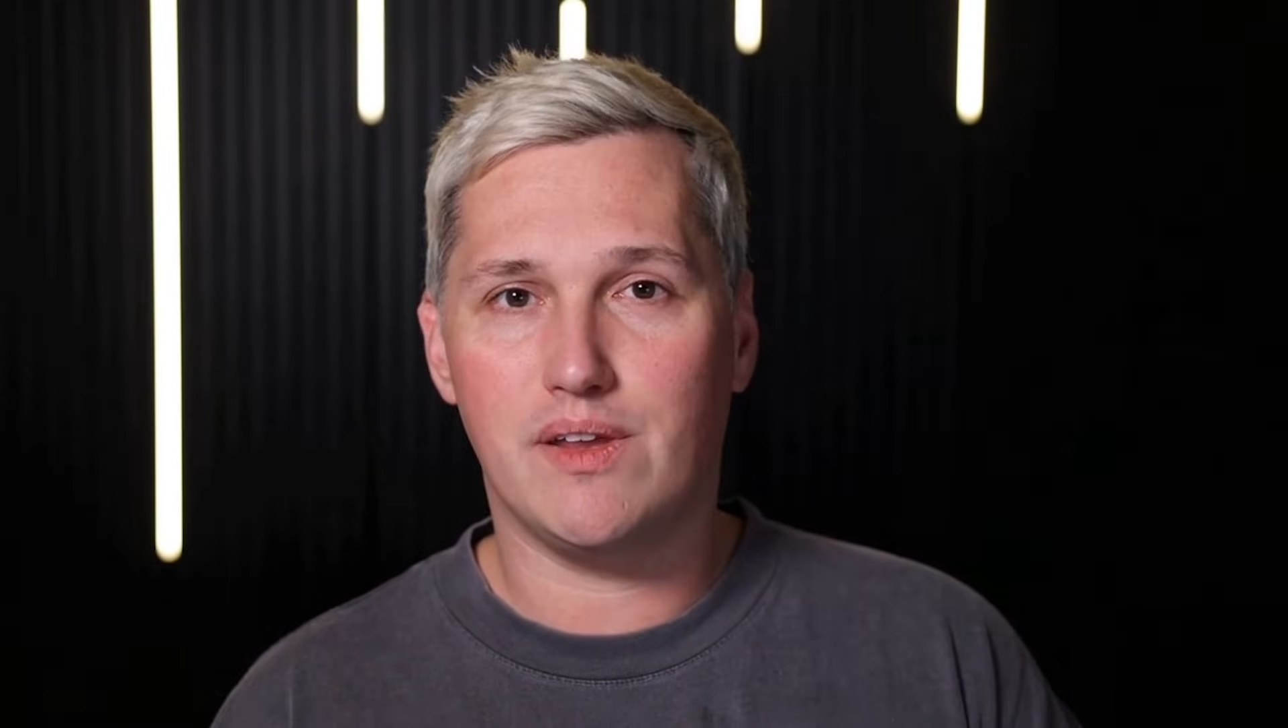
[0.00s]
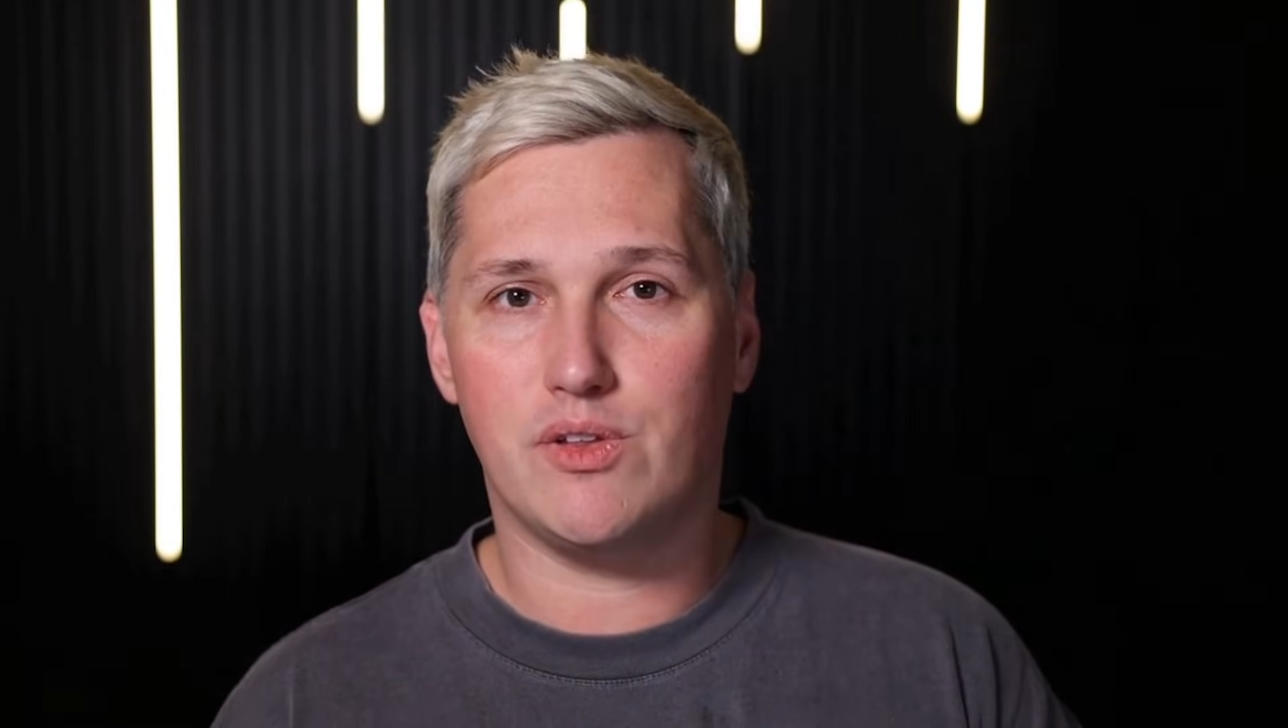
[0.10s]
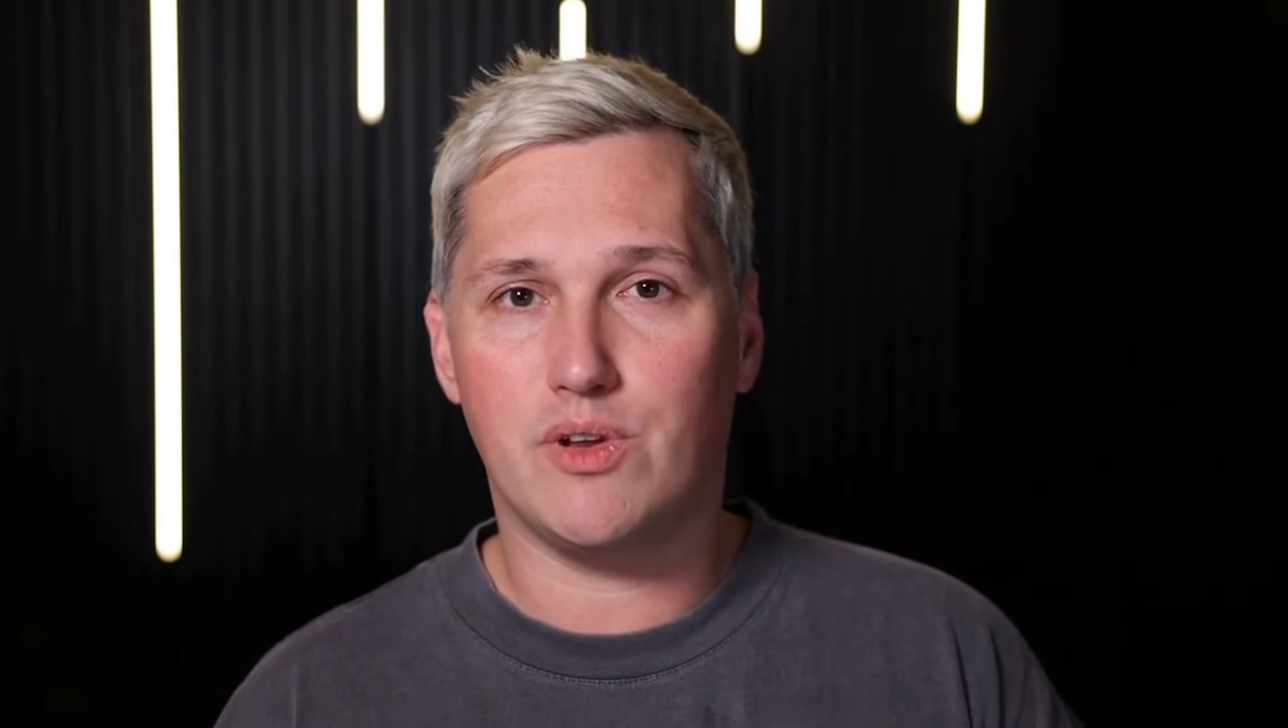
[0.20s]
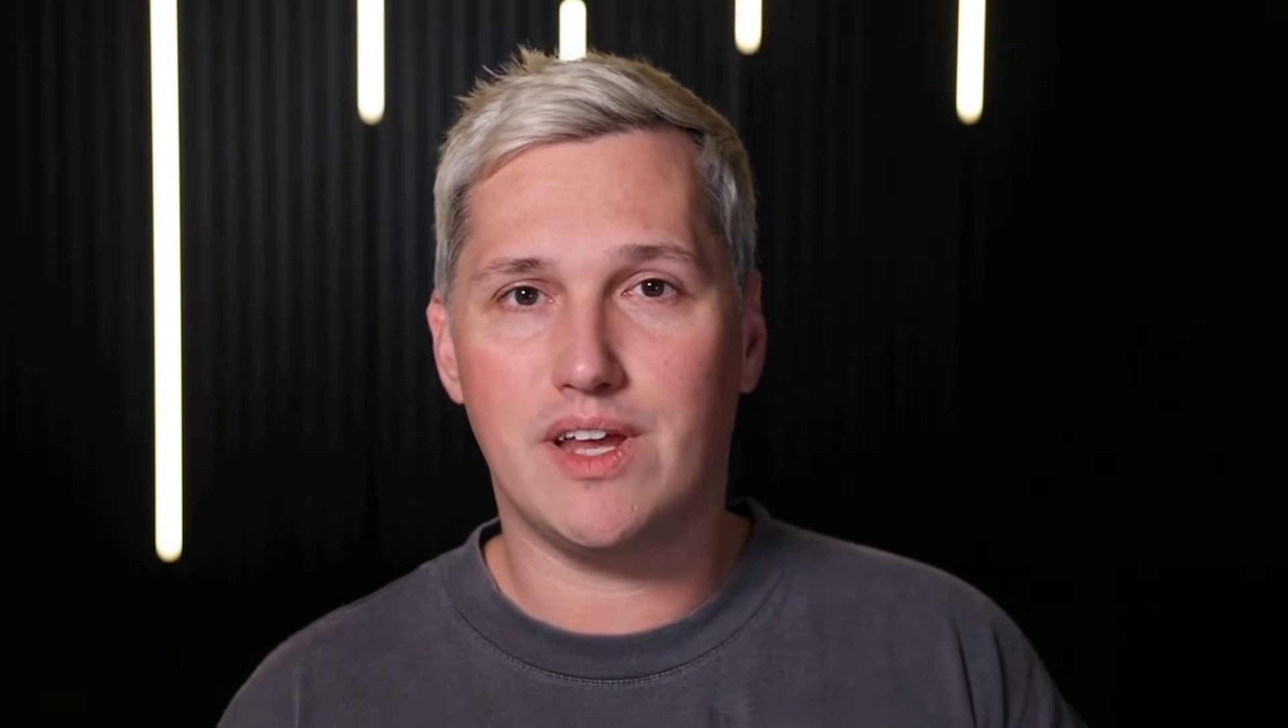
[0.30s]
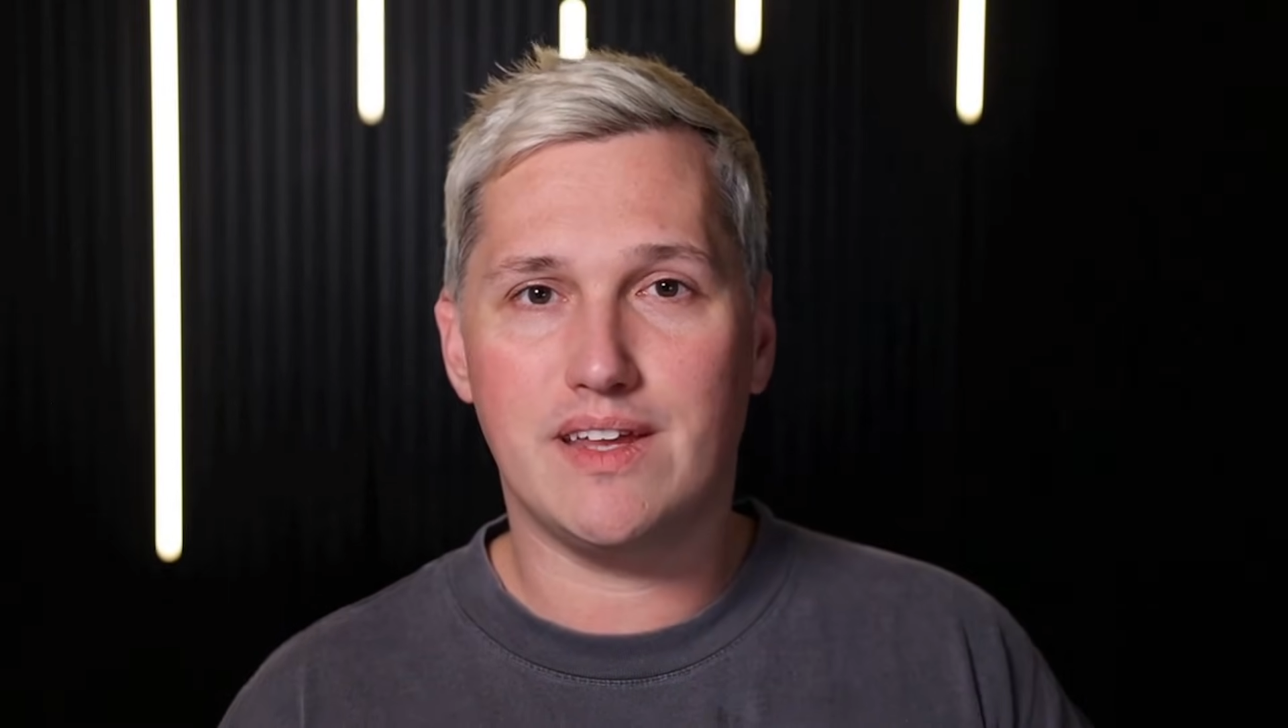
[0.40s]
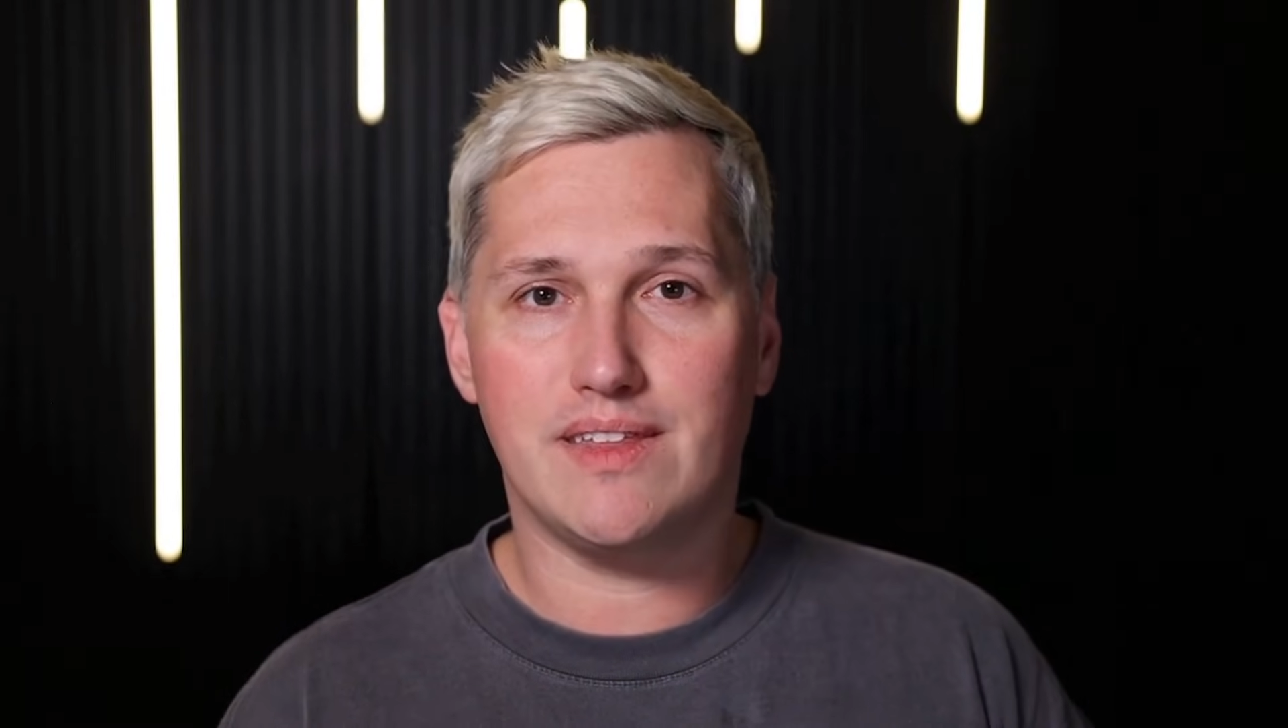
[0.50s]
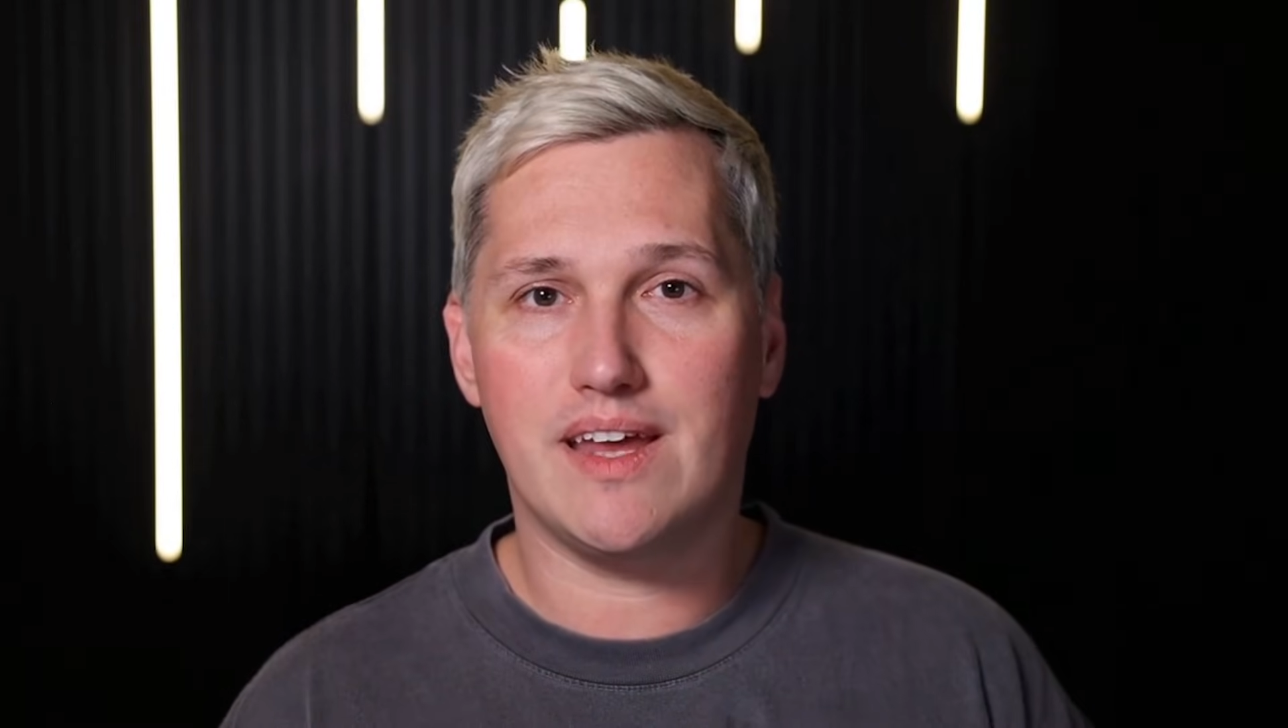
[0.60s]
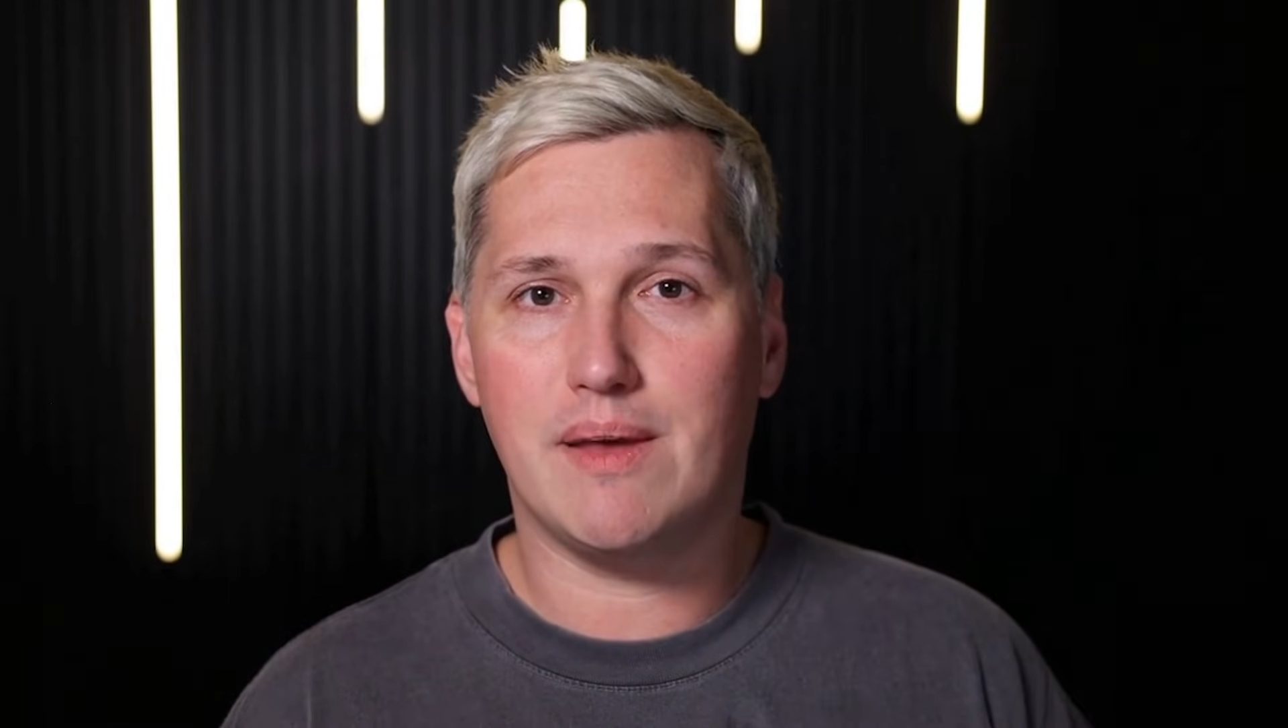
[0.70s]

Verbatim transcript: You need to think